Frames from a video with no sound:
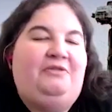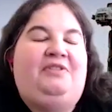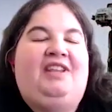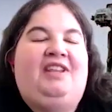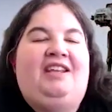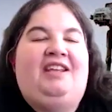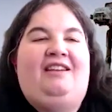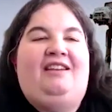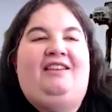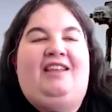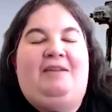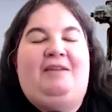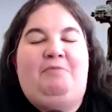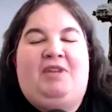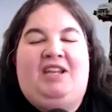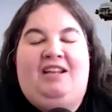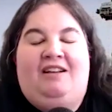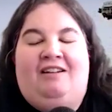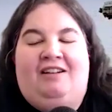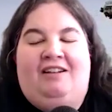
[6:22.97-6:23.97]
then they
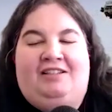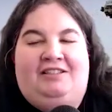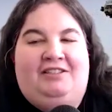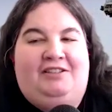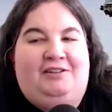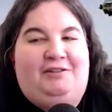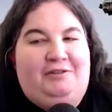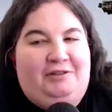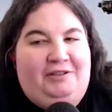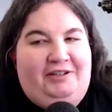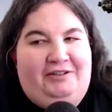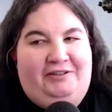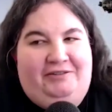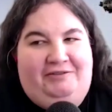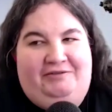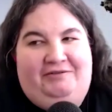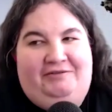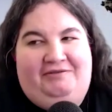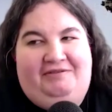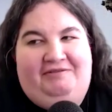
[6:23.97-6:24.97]
meet Han
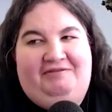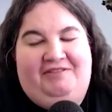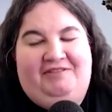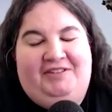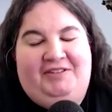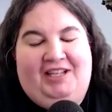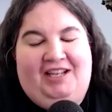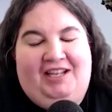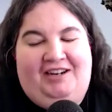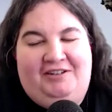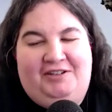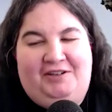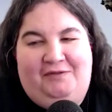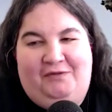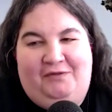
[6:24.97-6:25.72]
Solo with Harrison